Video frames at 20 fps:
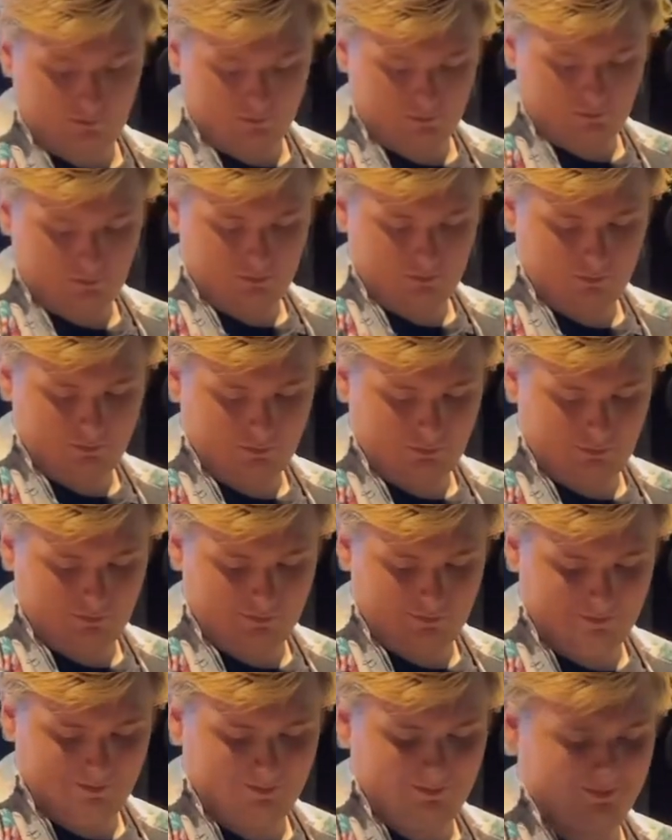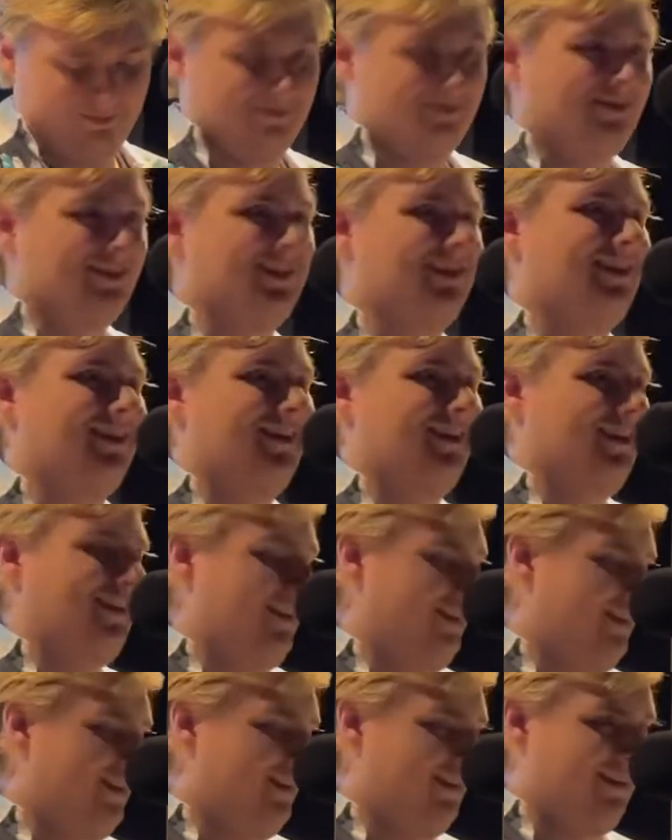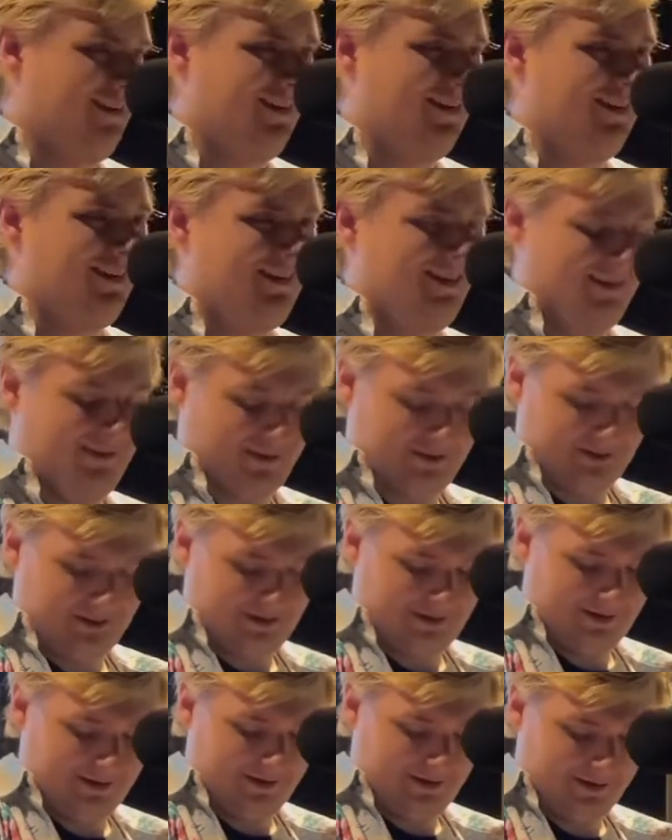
Woo! Very, very, very nice.